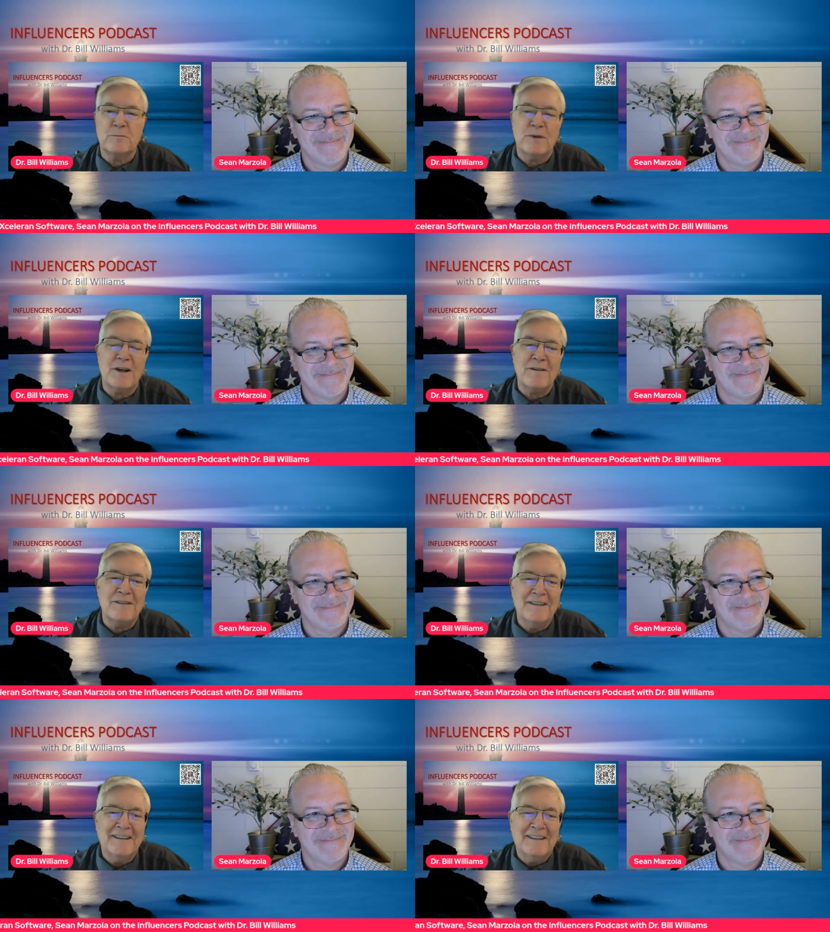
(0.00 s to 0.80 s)
Speaker 1: path.
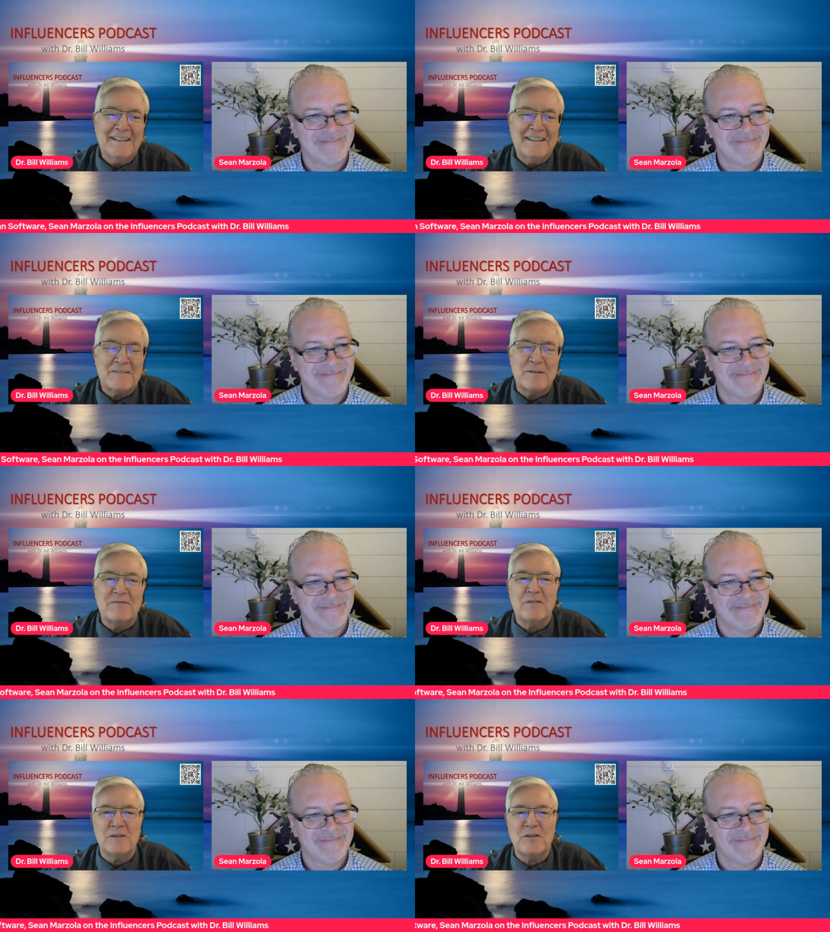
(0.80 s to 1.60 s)
It's been
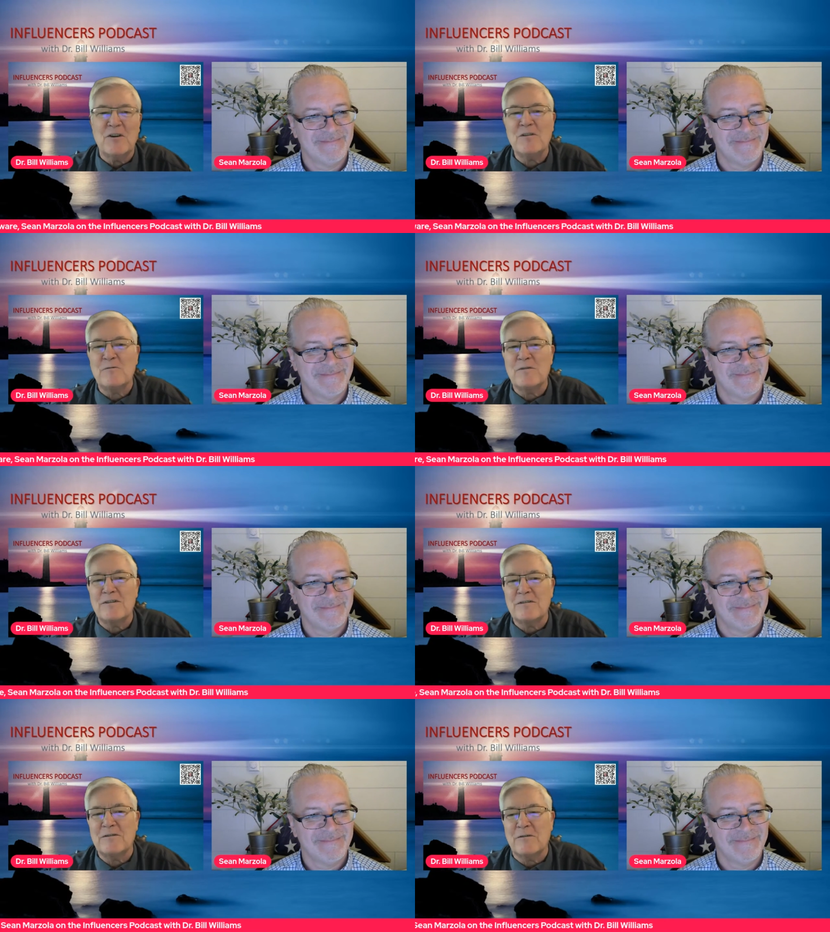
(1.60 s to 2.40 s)
fun talking with
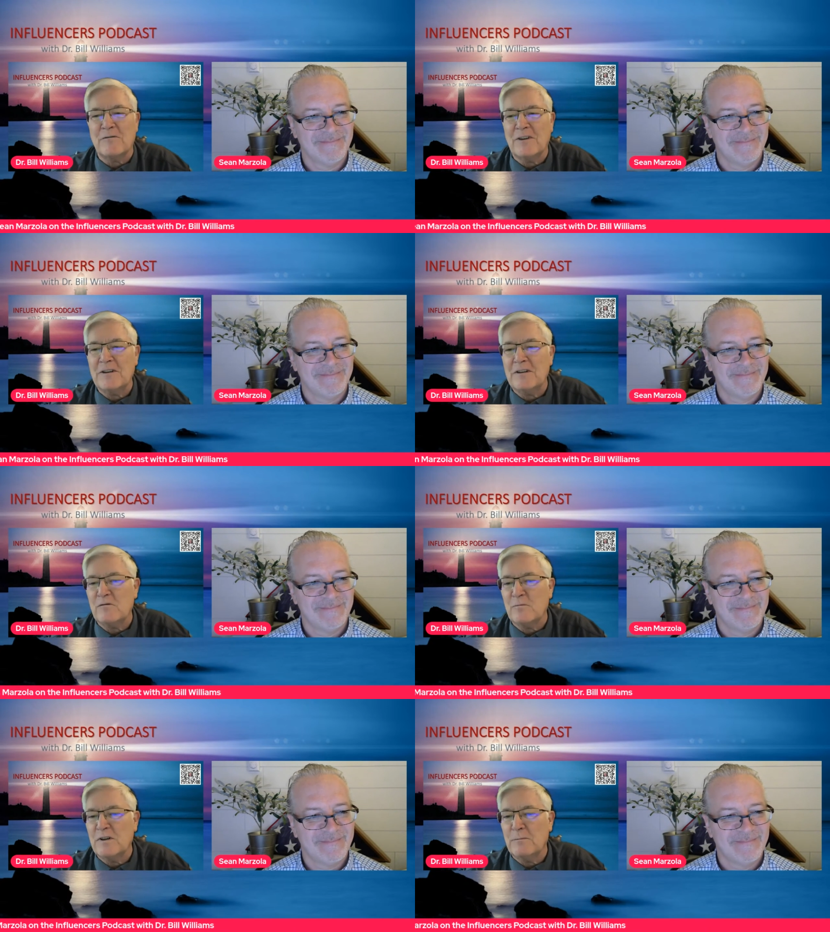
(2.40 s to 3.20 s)
you. So thank you
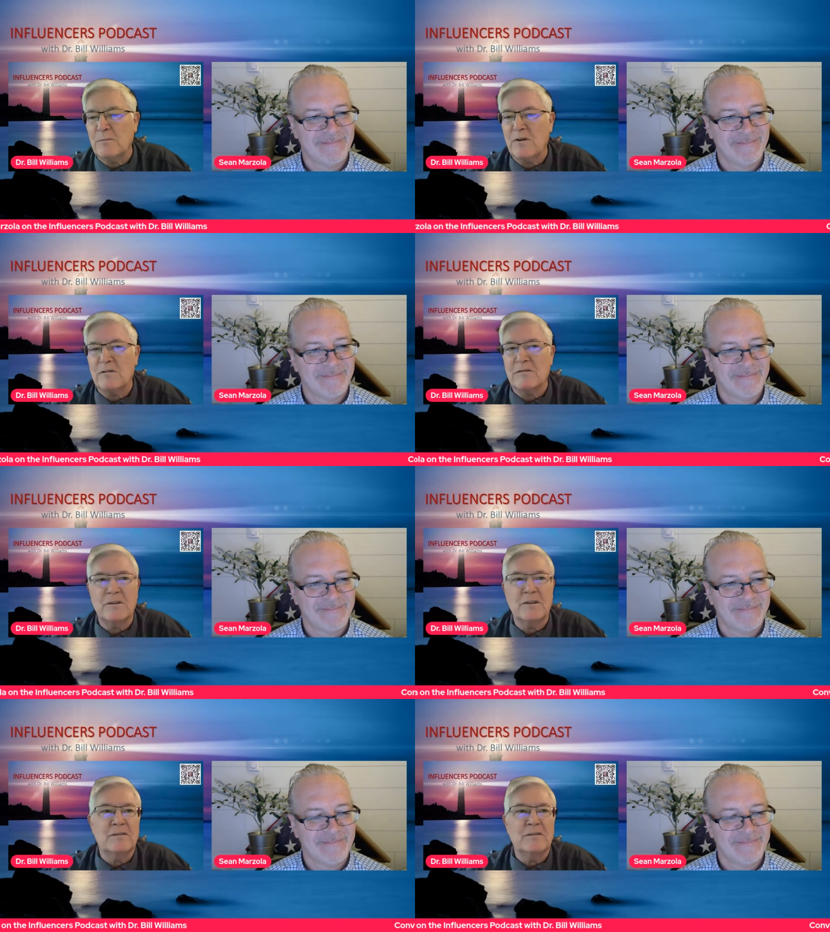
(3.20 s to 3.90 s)
for being a part of the